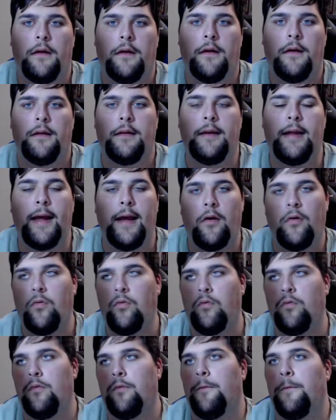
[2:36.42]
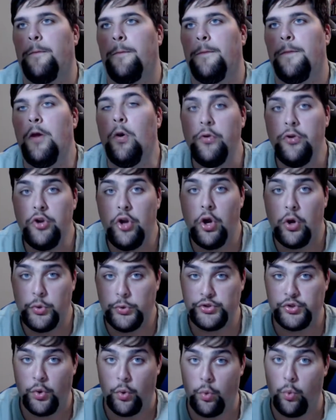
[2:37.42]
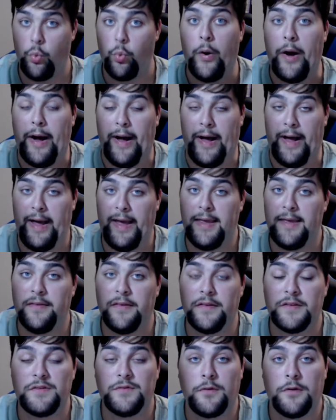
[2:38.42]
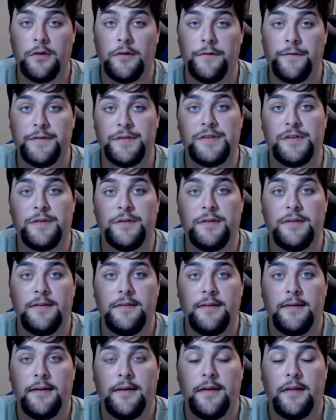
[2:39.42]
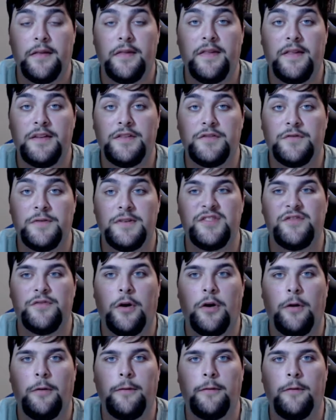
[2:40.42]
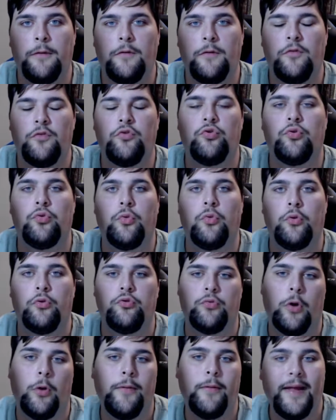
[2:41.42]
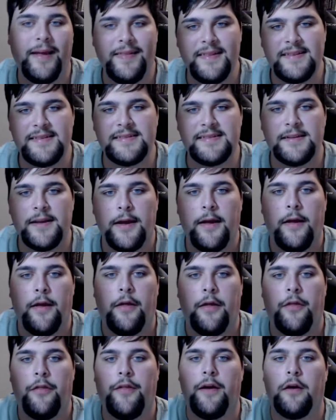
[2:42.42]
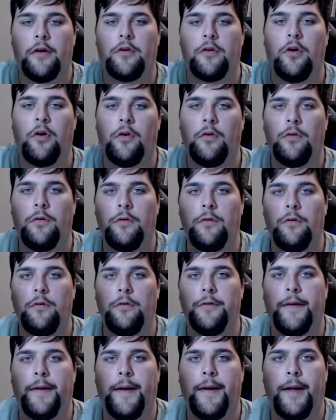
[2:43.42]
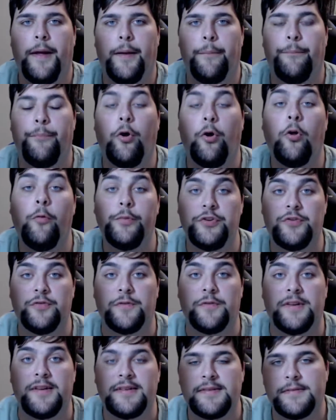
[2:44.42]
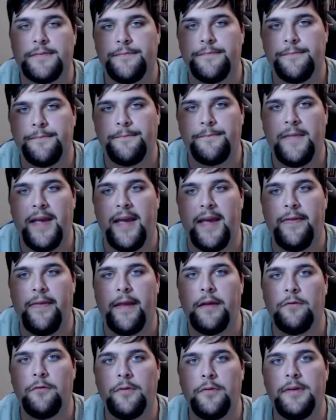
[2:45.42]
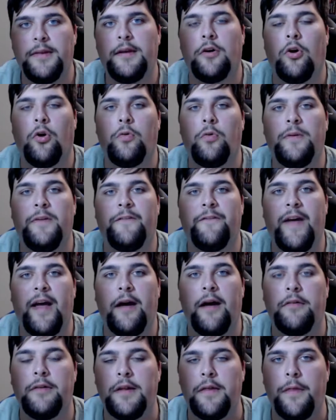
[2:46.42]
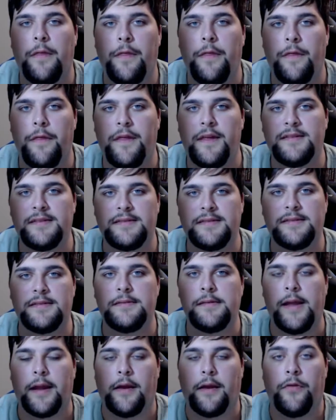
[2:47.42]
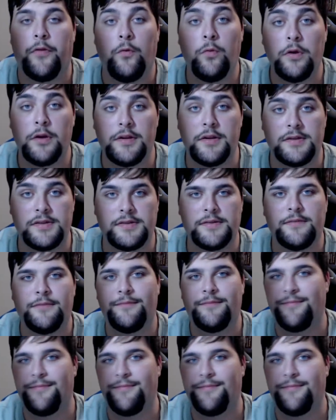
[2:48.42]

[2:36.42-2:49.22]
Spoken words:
Now, no one knows why in this world for certain the trees grow like this. They're called bulba trees, and they really are only found in this neck of the woods.